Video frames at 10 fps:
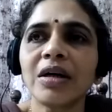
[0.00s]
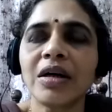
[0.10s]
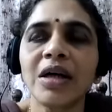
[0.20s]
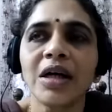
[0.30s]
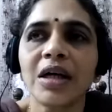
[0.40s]

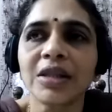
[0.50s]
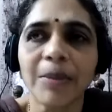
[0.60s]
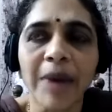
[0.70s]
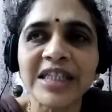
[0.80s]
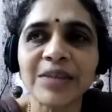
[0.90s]
the
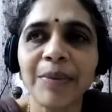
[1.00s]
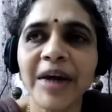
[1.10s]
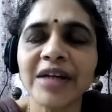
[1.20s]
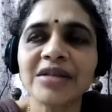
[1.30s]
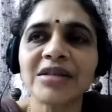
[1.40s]
participants
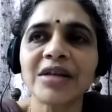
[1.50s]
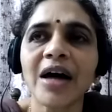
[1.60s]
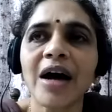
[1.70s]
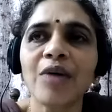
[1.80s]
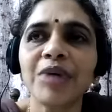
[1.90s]
have
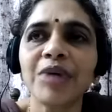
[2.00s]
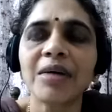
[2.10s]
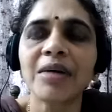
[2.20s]
become a